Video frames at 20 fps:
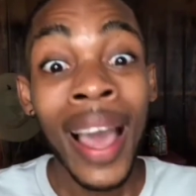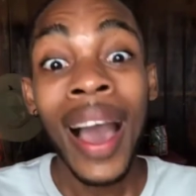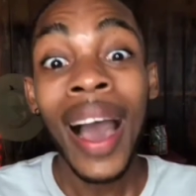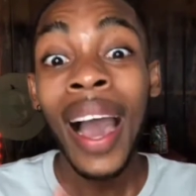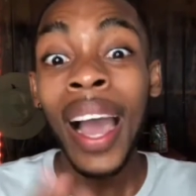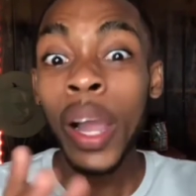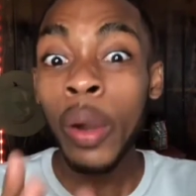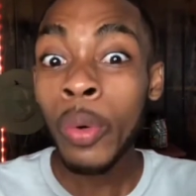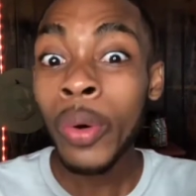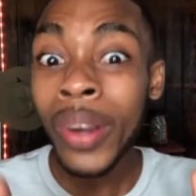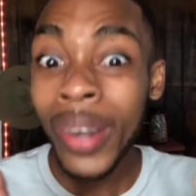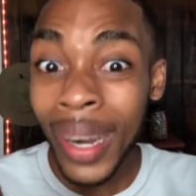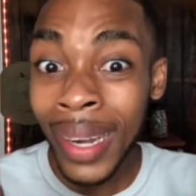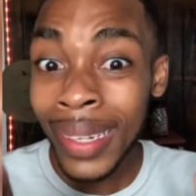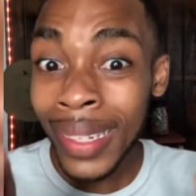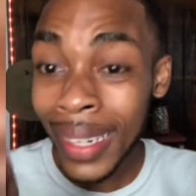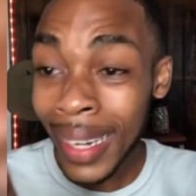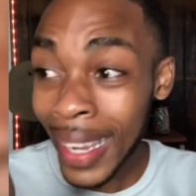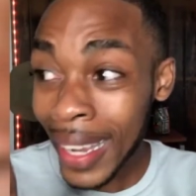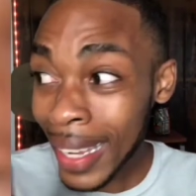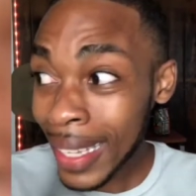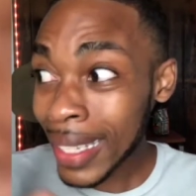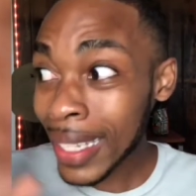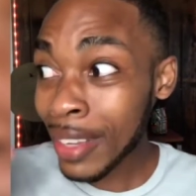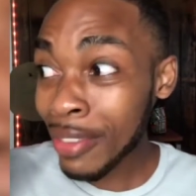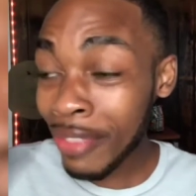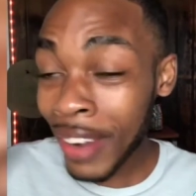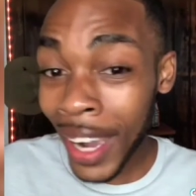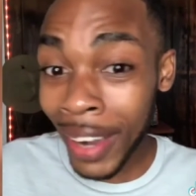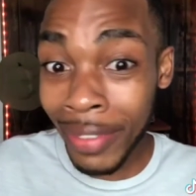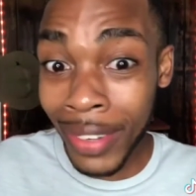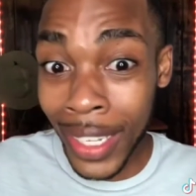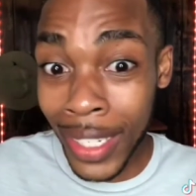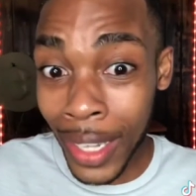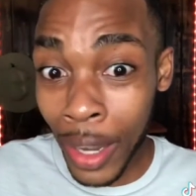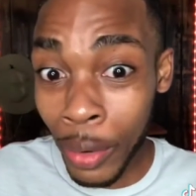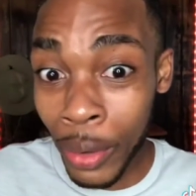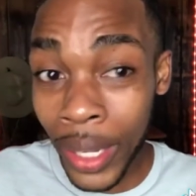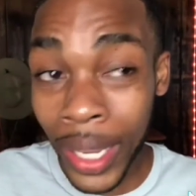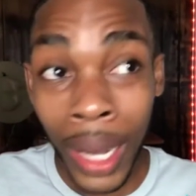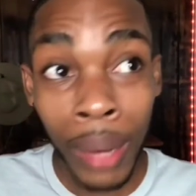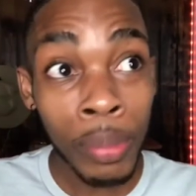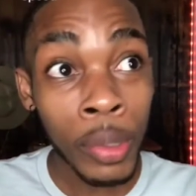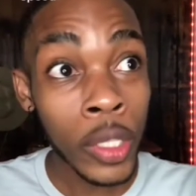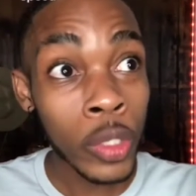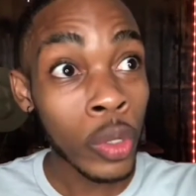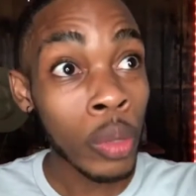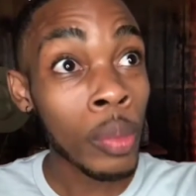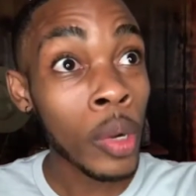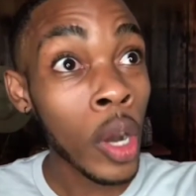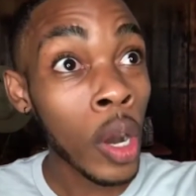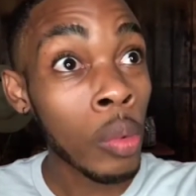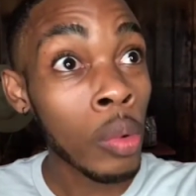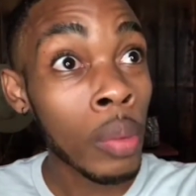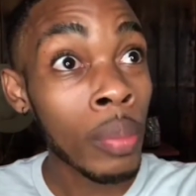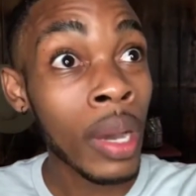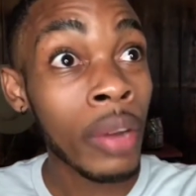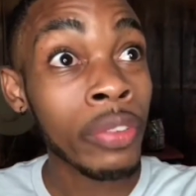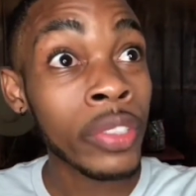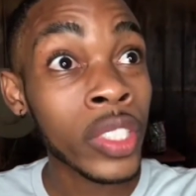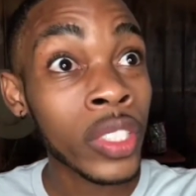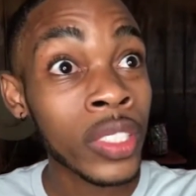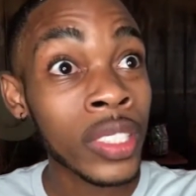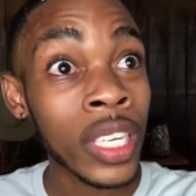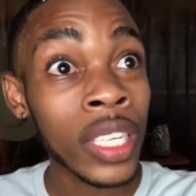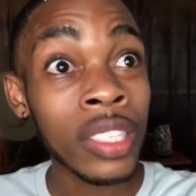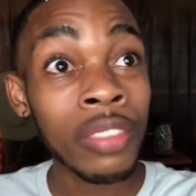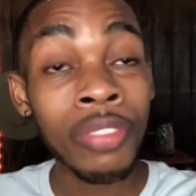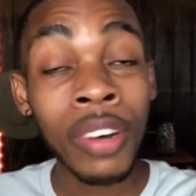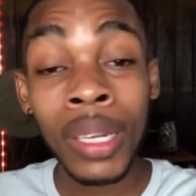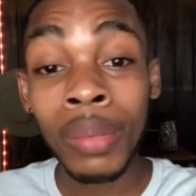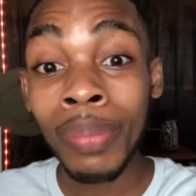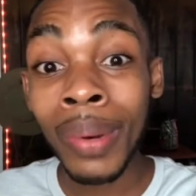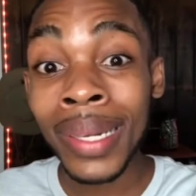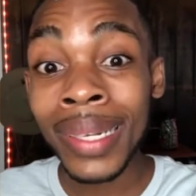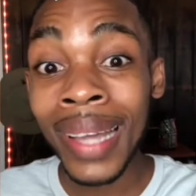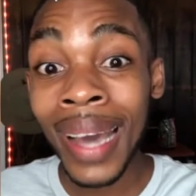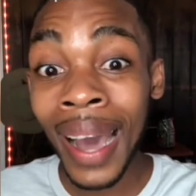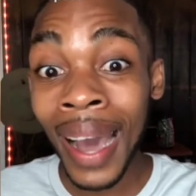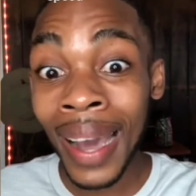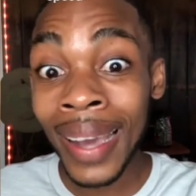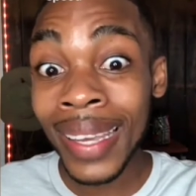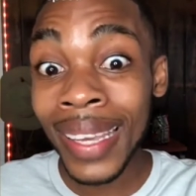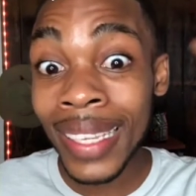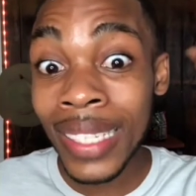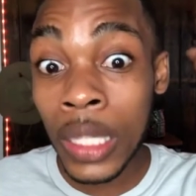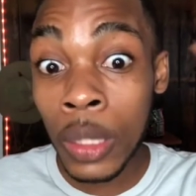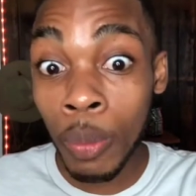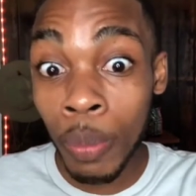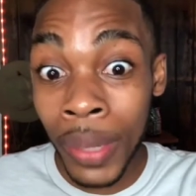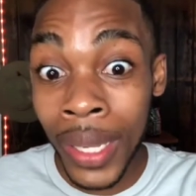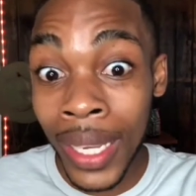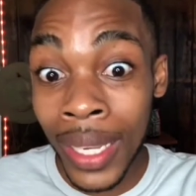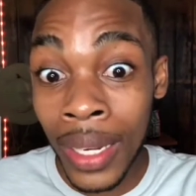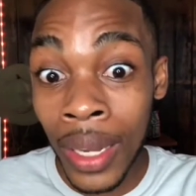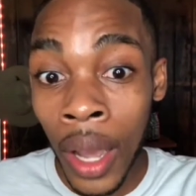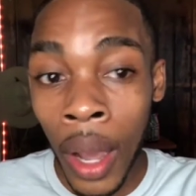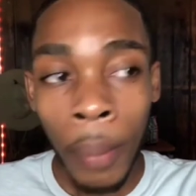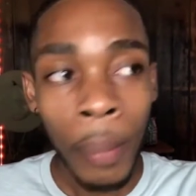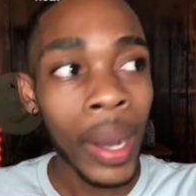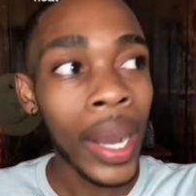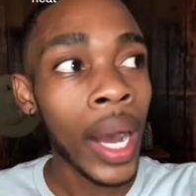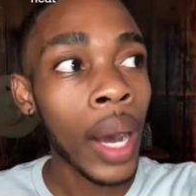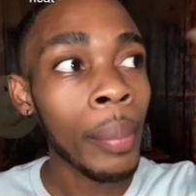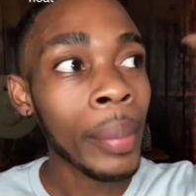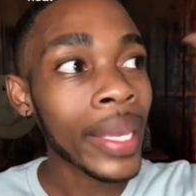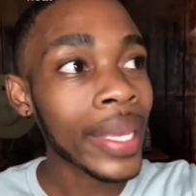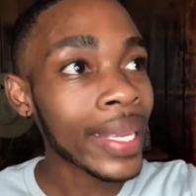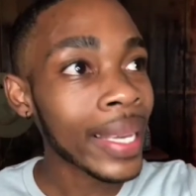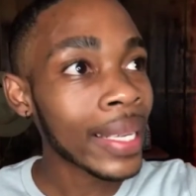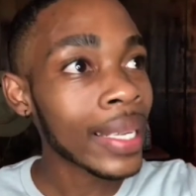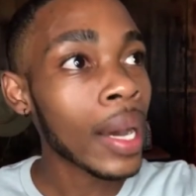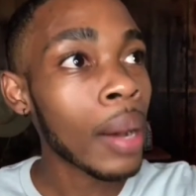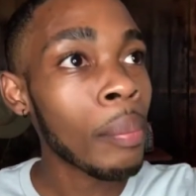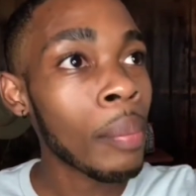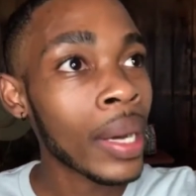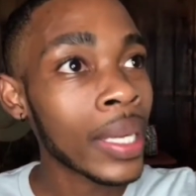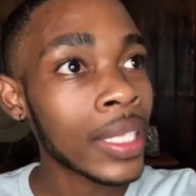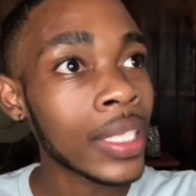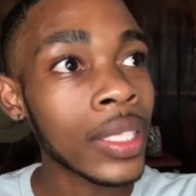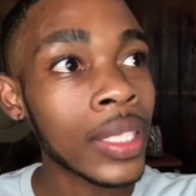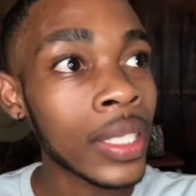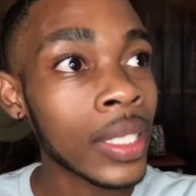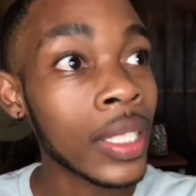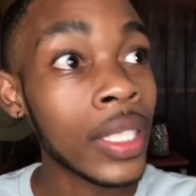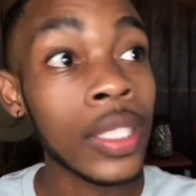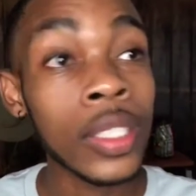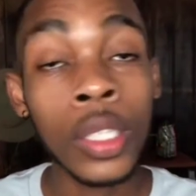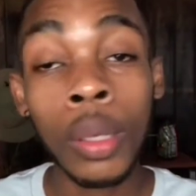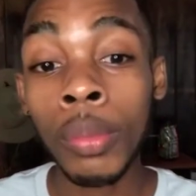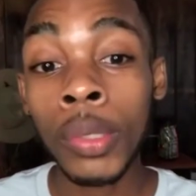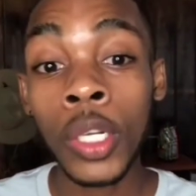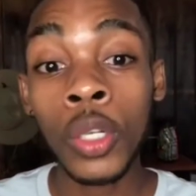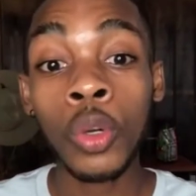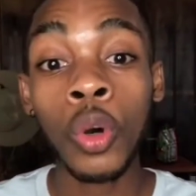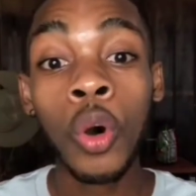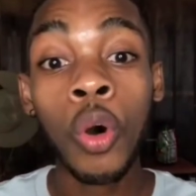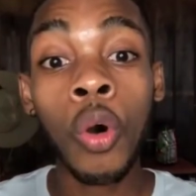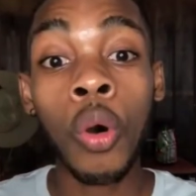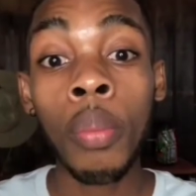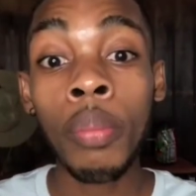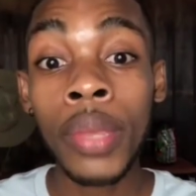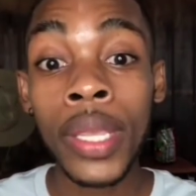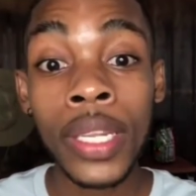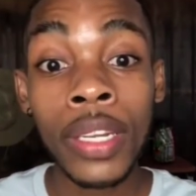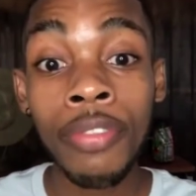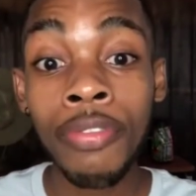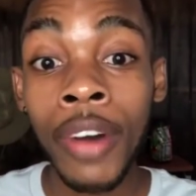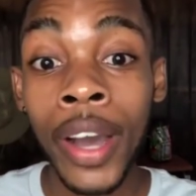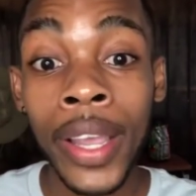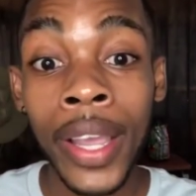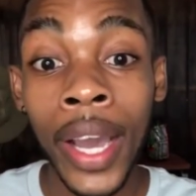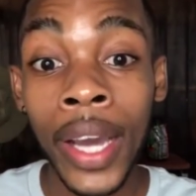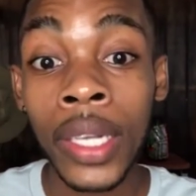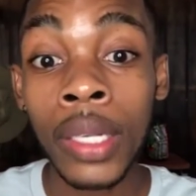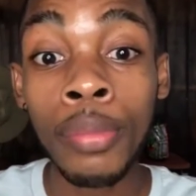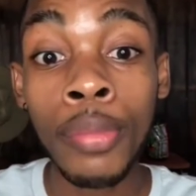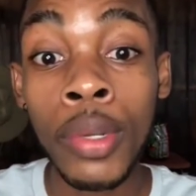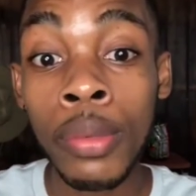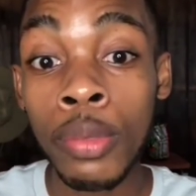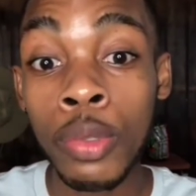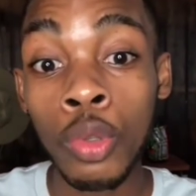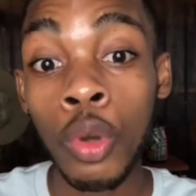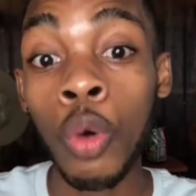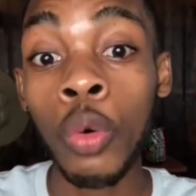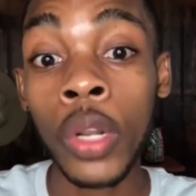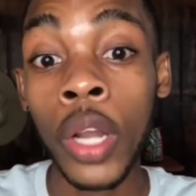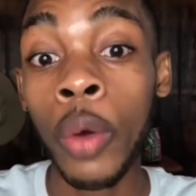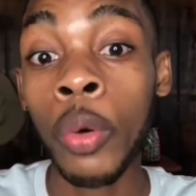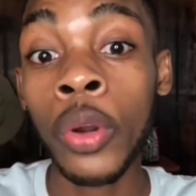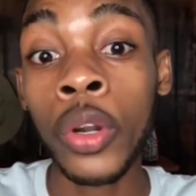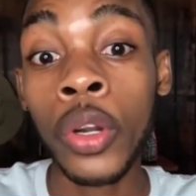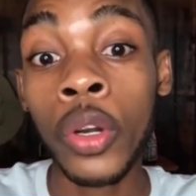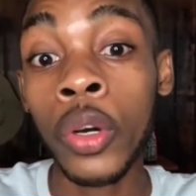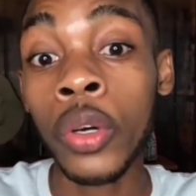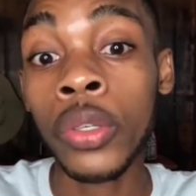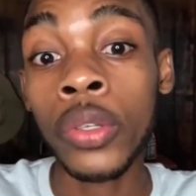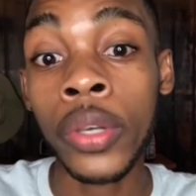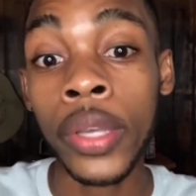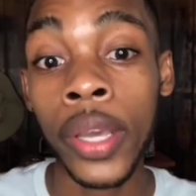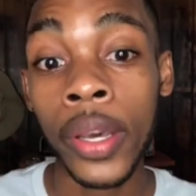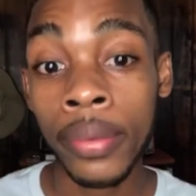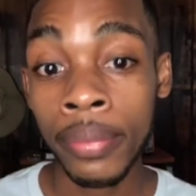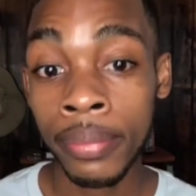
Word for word: I work under the AC five days a week and plus when me come home I have to turn on the fan on the highest speed because me cannot manage the heat so me don't know how me the fire and the brimstone would I work out down here.